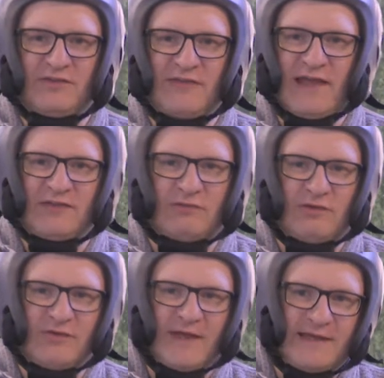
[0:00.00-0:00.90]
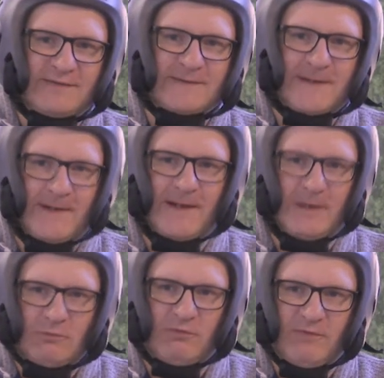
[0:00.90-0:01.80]
of Nazareth is
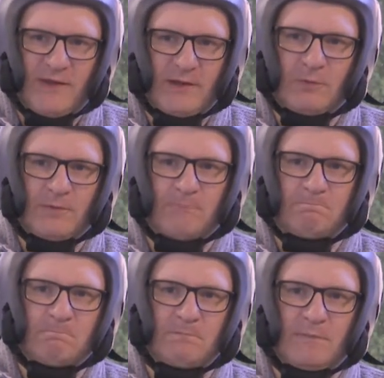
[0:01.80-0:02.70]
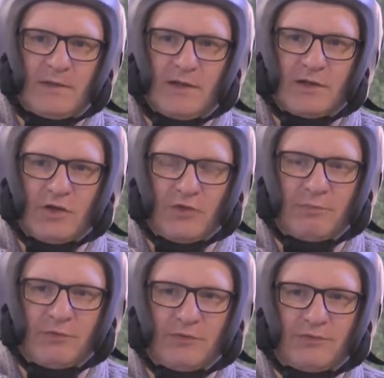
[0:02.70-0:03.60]
clearly revealed in the
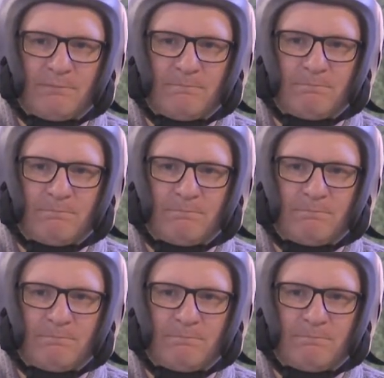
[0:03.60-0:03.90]
Gospels.